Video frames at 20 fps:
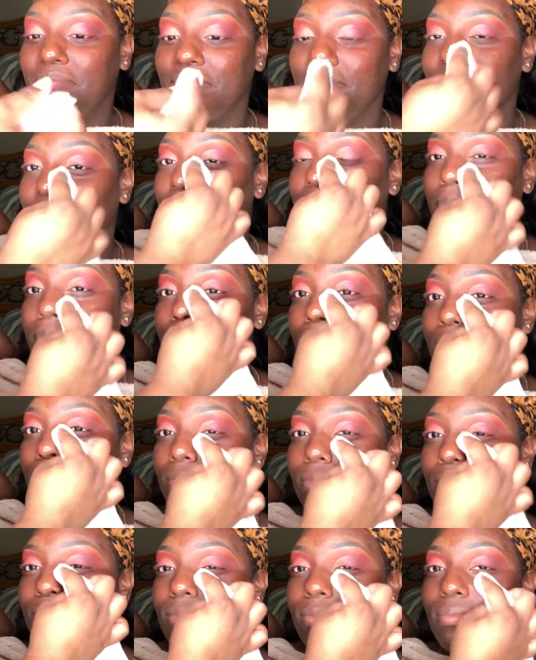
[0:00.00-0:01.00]
And we're going to
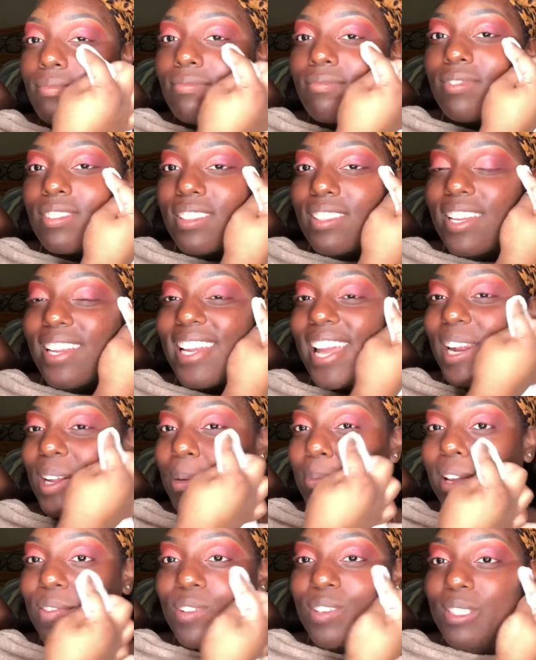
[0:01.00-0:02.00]
wipe all the
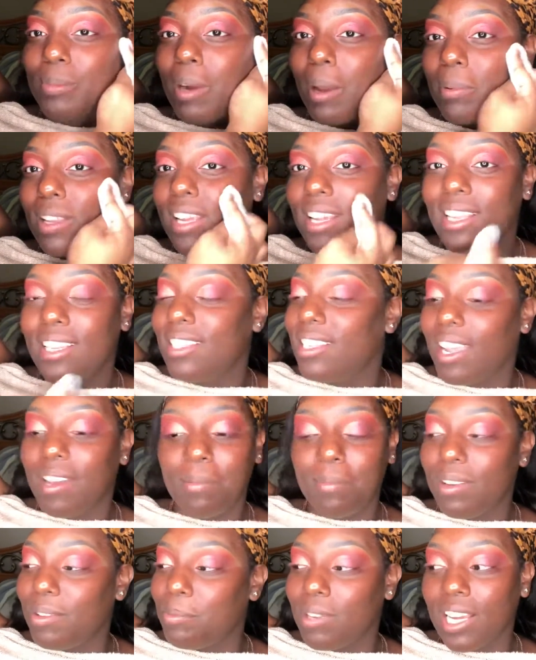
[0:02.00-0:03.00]
fallout off with
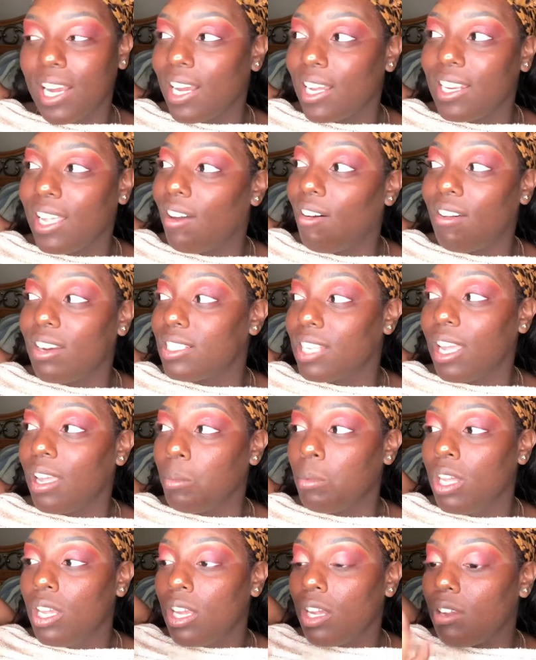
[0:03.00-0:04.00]
a
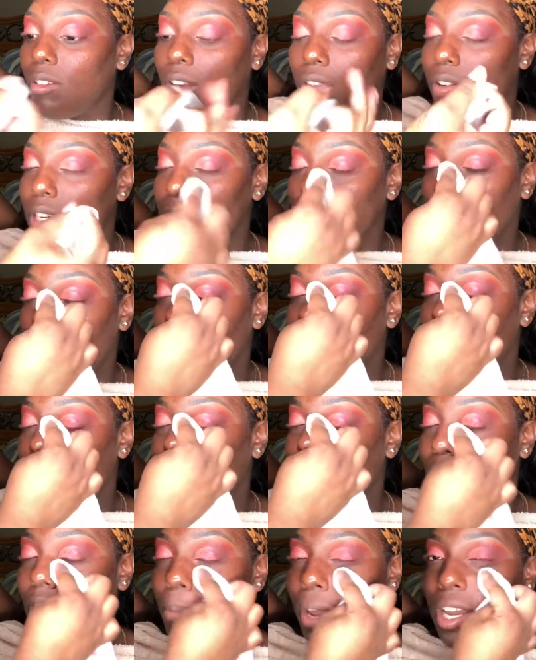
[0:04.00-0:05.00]

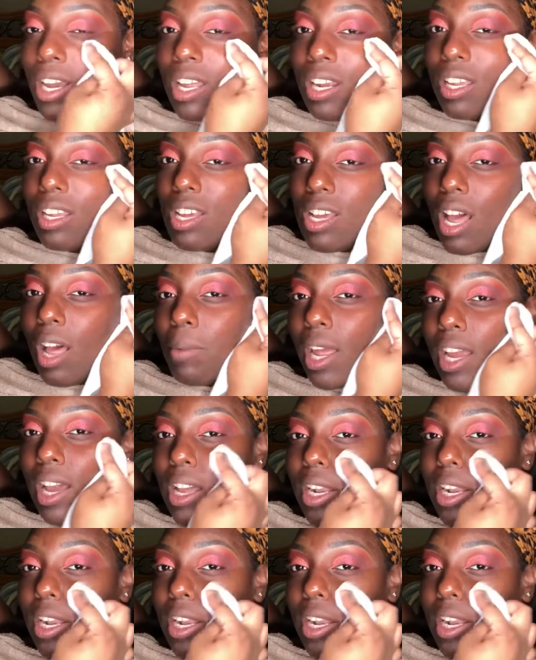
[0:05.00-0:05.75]
makeup remover wipe.